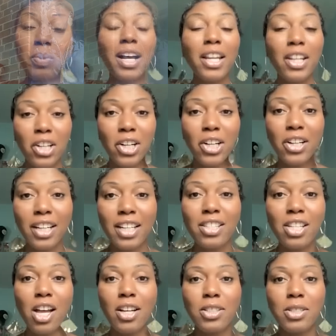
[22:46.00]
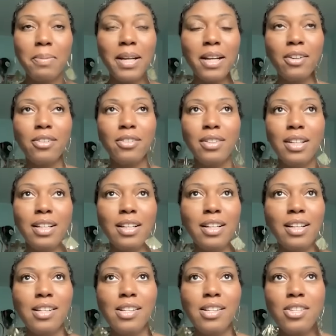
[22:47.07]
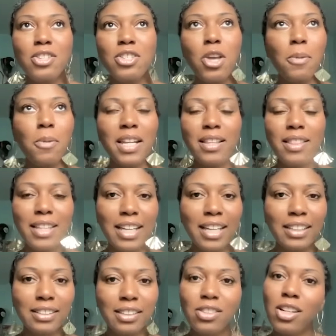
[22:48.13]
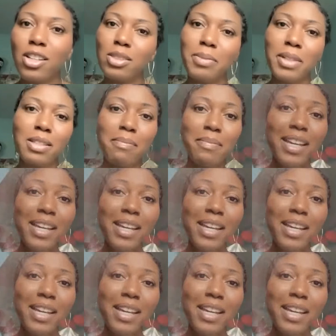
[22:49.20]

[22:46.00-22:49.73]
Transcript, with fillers: binder, it talked about so many things. It talked about the